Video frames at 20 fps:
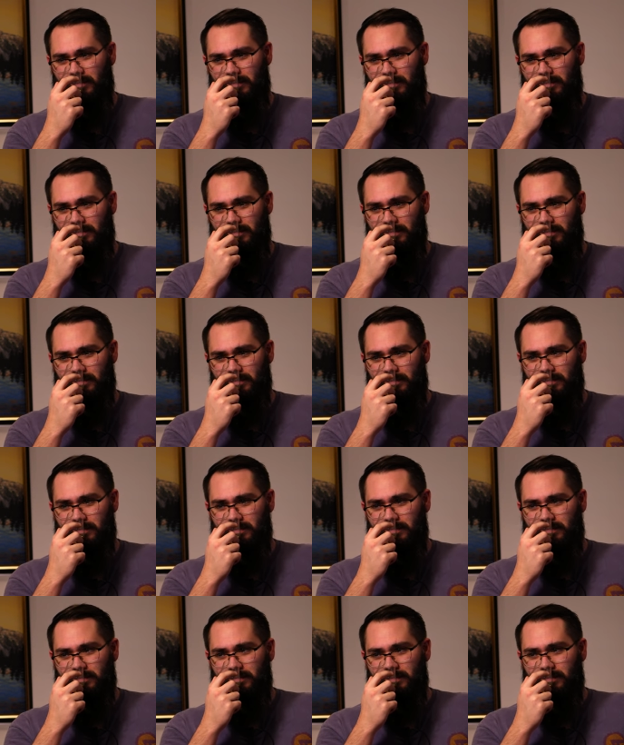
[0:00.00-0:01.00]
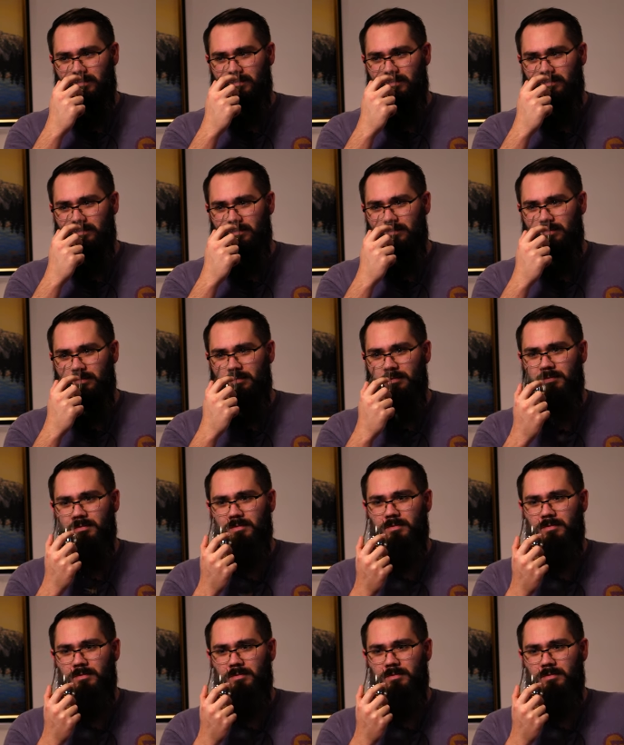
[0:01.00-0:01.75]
(silence)